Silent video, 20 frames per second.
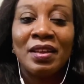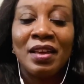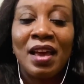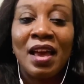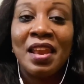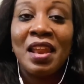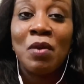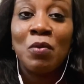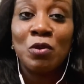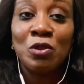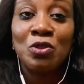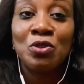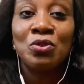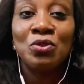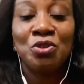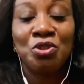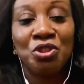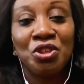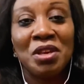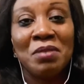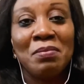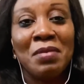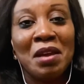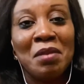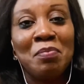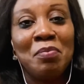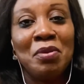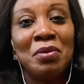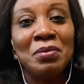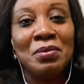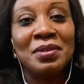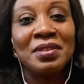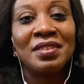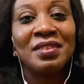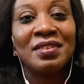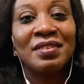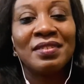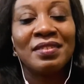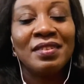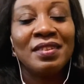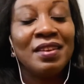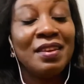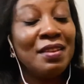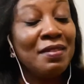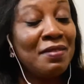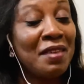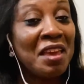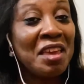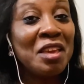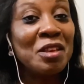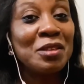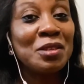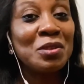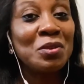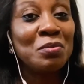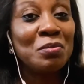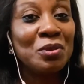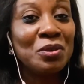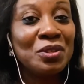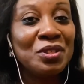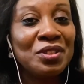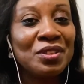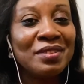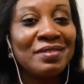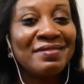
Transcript: And I want you to share my post. Thank you so much.